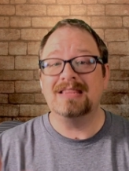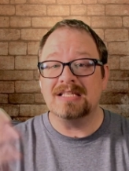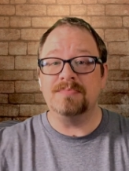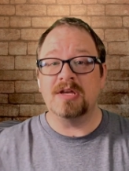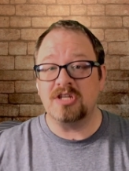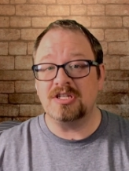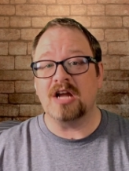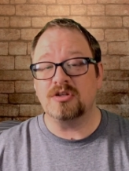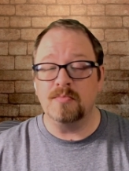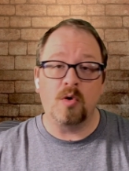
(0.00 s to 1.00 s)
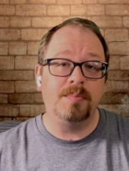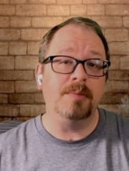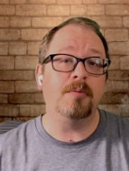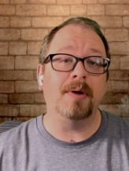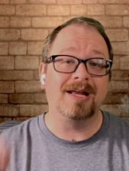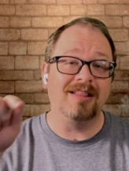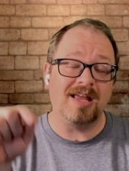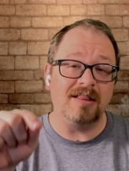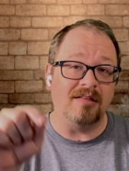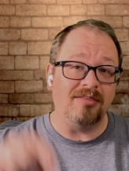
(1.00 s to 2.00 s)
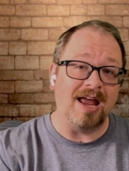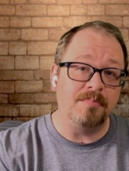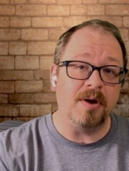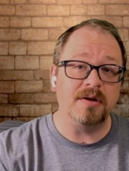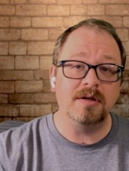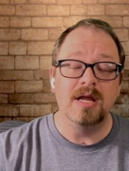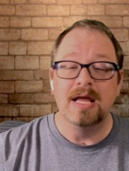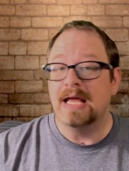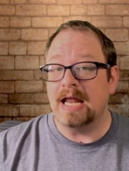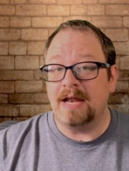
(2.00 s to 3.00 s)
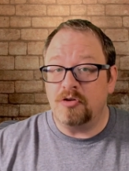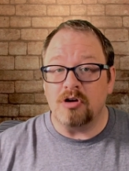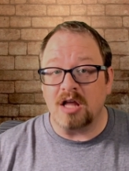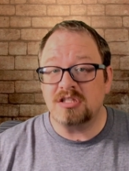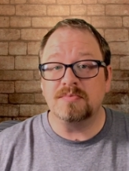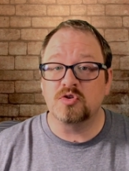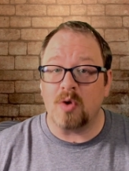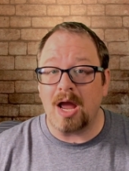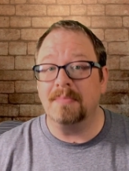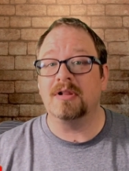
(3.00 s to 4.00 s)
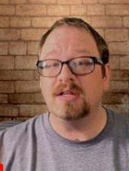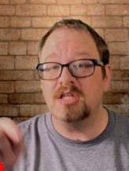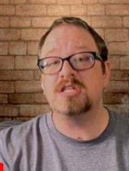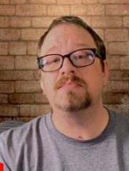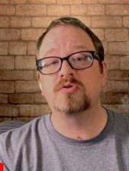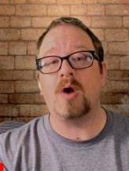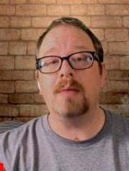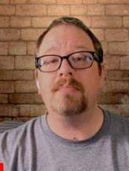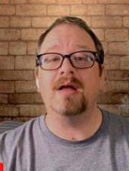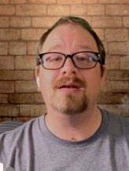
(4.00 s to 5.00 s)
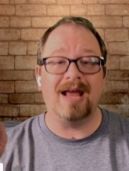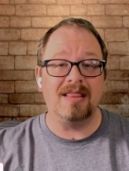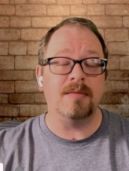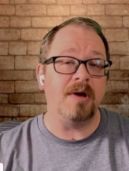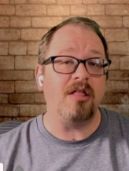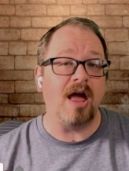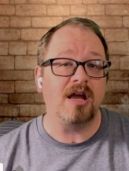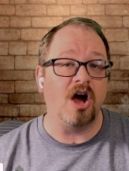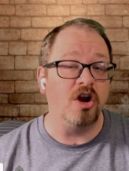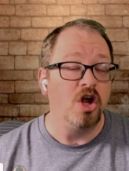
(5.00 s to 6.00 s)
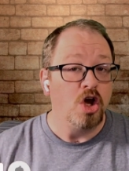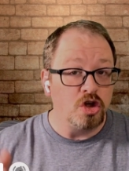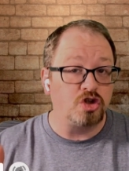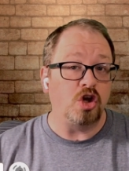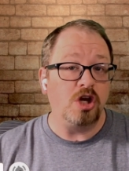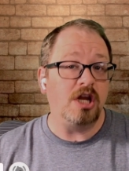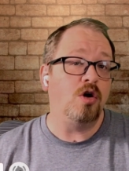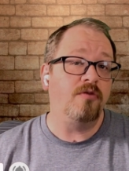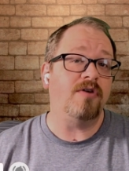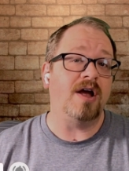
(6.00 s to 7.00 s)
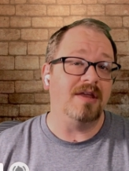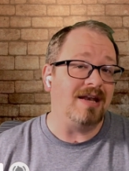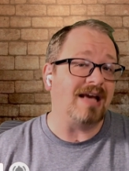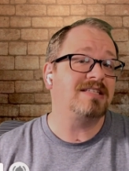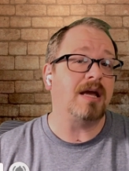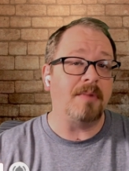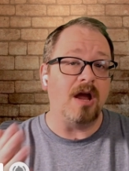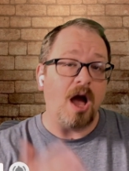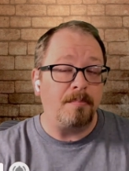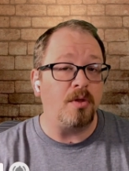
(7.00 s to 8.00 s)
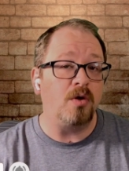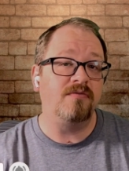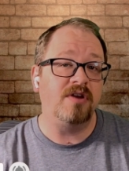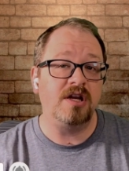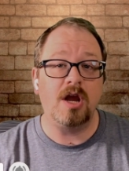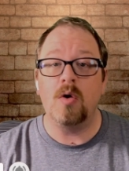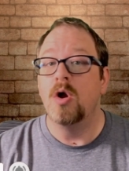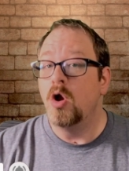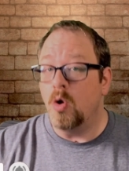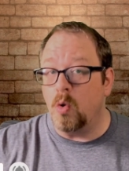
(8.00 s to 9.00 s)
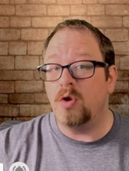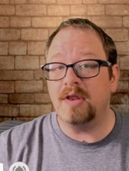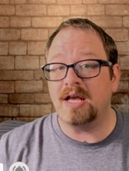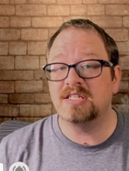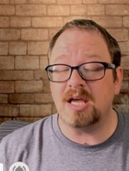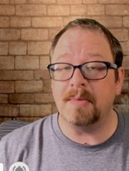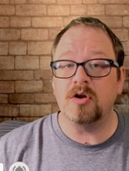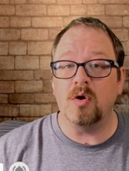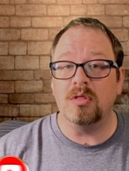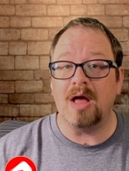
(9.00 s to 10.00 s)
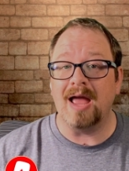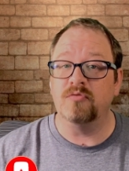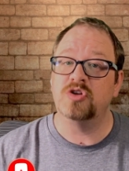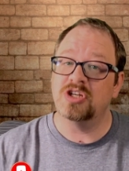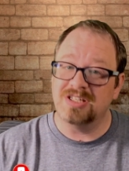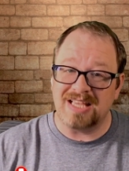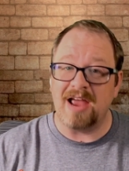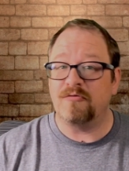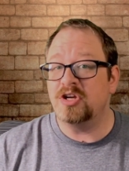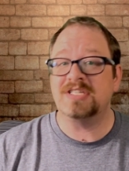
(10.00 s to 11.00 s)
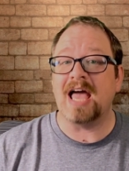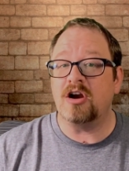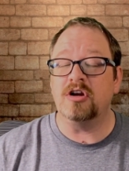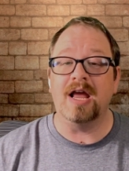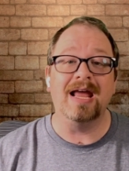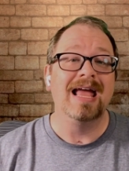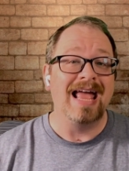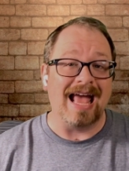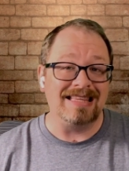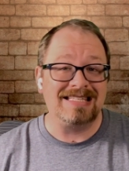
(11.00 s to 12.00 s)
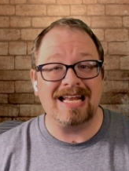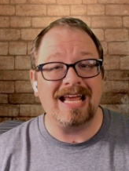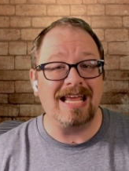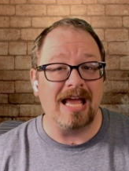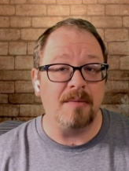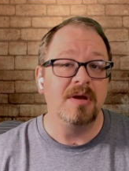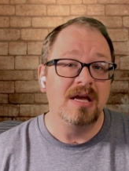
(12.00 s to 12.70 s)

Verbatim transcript: this message out to more people by clicking the like button? And if you're not subscribed, click the subscribe button and the bell icon so you get notified the next time I upload a video or the next time I go live, which is every Saturday at 10 a.m.